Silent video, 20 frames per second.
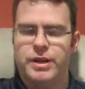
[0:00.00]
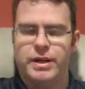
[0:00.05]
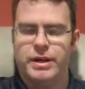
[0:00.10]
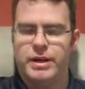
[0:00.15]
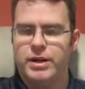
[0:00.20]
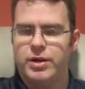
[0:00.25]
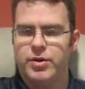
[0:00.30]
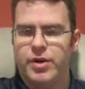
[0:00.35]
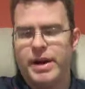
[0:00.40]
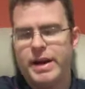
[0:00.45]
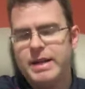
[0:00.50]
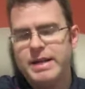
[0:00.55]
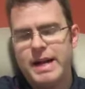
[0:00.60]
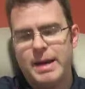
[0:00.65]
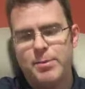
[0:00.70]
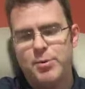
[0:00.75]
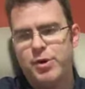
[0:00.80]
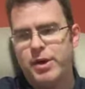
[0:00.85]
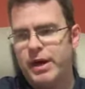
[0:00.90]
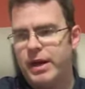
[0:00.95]
You know,
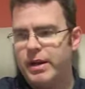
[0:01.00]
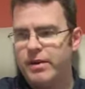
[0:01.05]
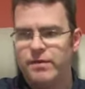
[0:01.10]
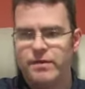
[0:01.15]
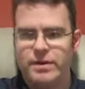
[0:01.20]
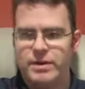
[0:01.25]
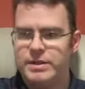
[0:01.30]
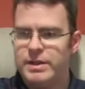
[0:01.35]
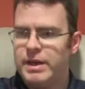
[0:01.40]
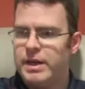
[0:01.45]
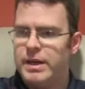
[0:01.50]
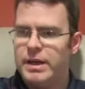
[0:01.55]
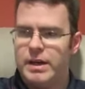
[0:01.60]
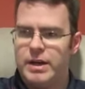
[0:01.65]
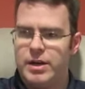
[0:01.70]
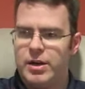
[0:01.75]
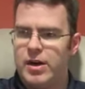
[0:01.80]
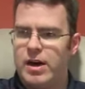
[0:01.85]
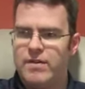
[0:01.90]
anytime you get it, if it's, you know,